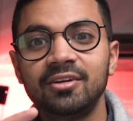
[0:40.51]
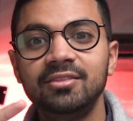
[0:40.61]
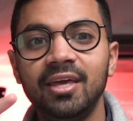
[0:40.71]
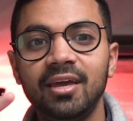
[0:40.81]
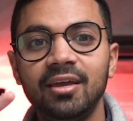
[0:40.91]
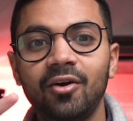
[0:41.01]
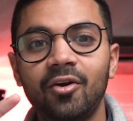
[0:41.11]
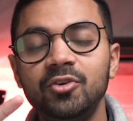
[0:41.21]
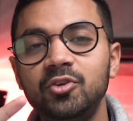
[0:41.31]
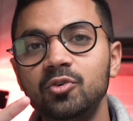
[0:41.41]
they
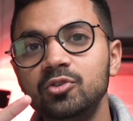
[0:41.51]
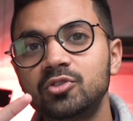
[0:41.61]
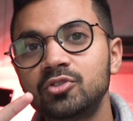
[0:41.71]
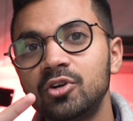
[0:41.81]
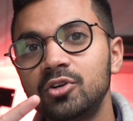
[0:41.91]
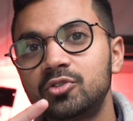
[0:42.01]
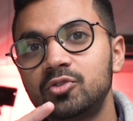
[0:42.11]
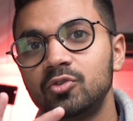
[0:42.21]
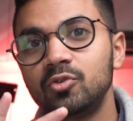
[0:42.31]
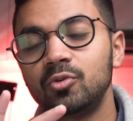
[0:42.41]
are used
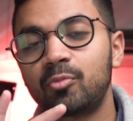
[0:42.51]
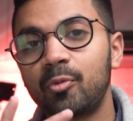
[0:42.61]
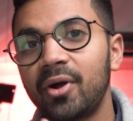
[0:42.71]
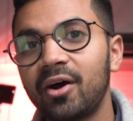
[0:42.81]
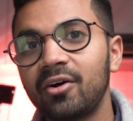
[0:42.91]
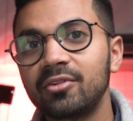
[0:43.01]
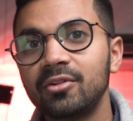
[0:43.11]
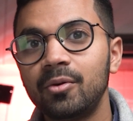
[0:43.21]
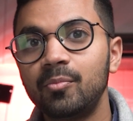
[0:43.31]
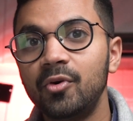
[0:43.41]
to
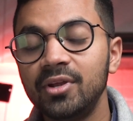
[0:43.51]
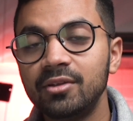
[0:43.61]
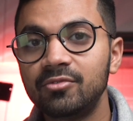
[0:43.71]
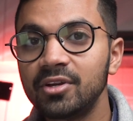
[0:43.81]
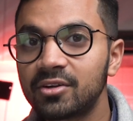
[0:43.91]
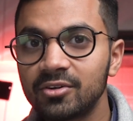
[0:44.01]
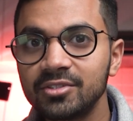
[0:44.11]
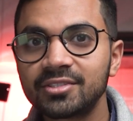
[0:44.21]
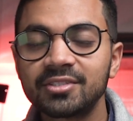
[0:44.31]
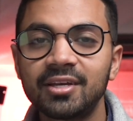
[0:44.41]
propel marine
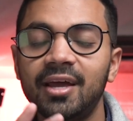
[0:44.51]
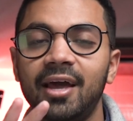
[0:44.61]
vehicles,